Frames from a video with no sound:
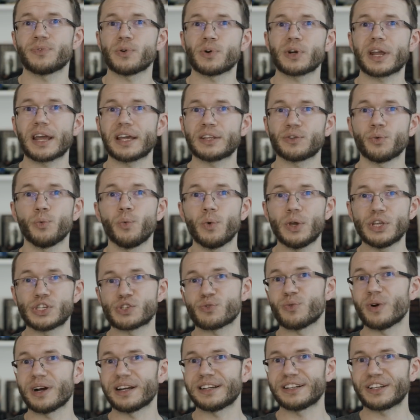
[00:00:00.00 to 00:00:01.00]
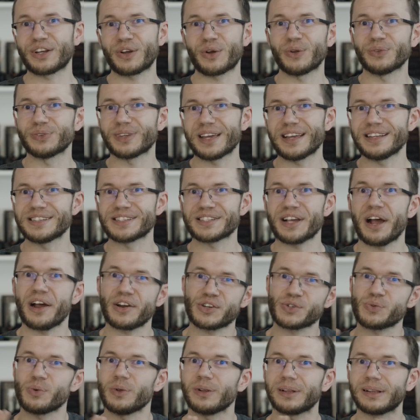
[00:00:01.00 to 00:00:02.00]
forget which one contains
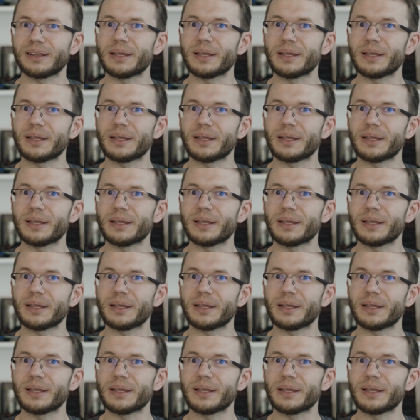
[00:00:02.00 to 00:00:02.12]
actual